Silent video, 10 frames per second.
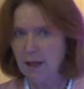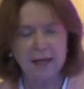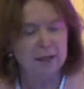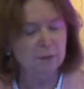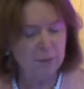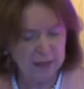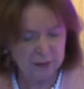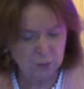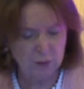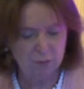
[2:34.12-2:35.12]
And in the
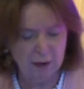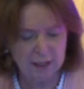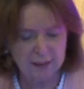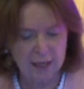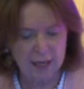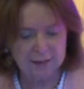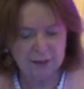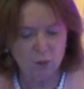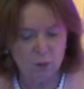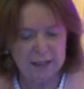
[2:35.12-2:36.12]
banks, we recognize
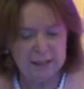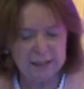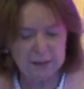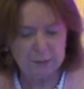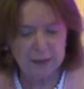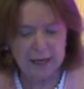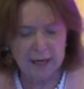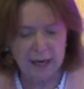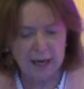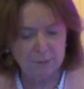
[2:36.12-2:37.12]
that we need to play
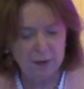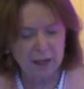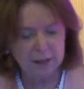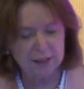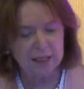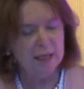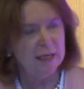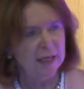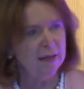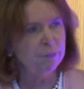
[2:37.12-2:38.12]
our part
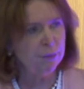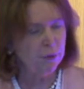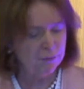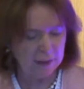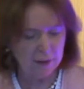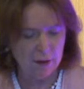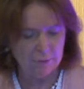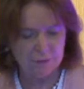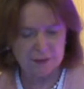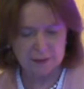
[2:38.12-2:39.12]
in improving
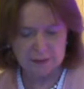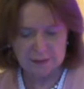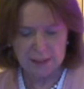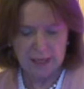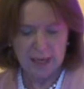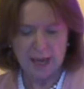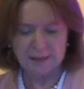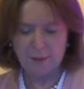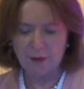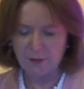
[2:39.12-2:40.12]
confidence
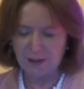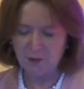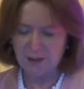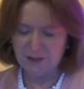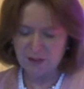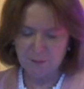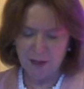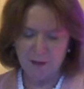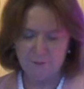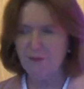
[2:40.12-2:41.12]
as both increased
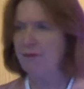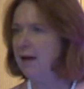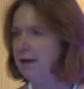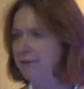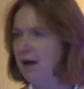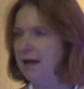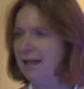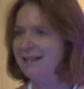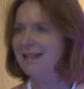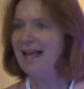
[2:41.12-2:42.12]
demand for
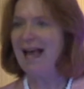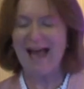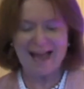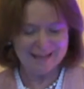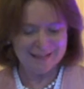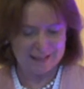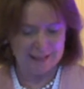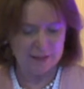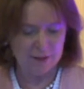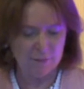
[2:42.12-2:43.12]
finance and
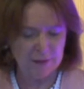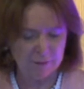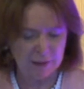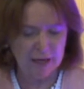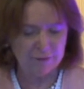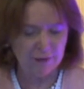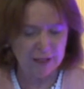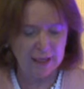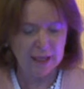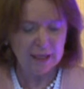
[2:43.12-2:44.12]
economic
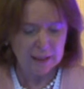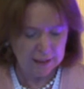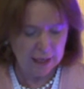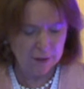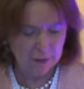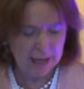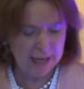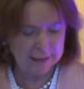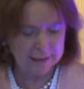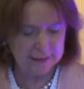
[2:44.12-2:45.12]
recovery go
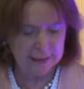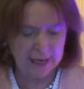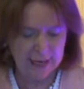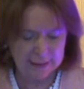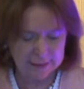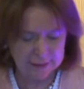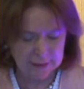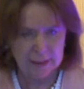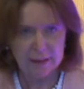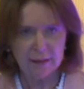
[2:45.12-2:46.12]
hand in hand.
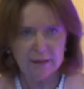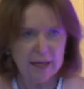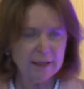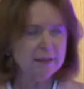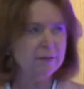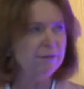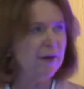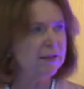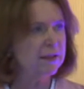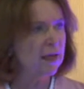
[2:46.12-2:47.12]
That is, in
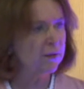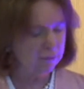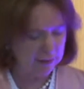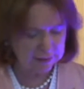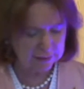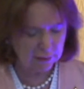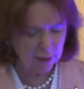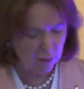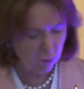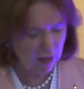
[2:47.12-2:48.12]
fact, another reason
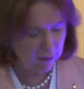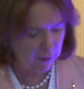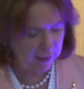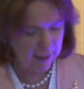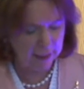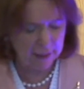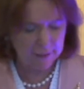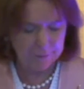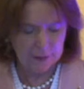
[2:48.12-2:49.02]
why we're here.